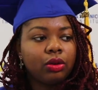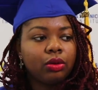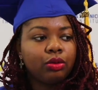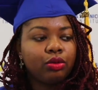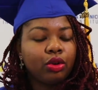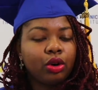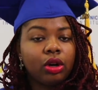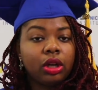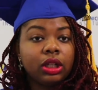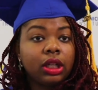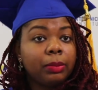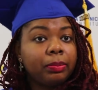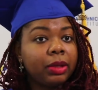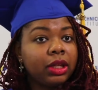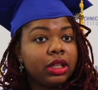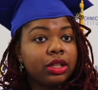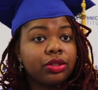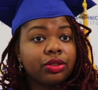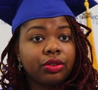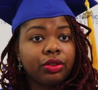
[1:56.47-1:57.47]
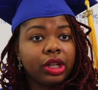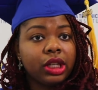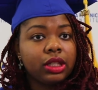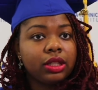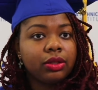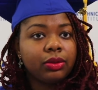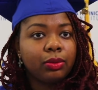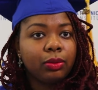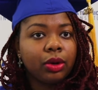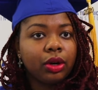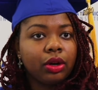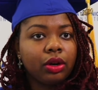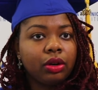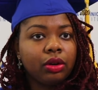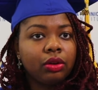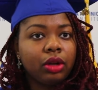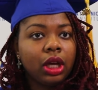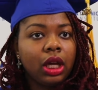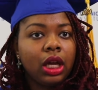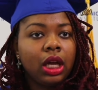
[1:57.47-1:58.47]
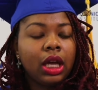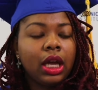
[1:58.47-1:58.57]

Growing up in this crazy world,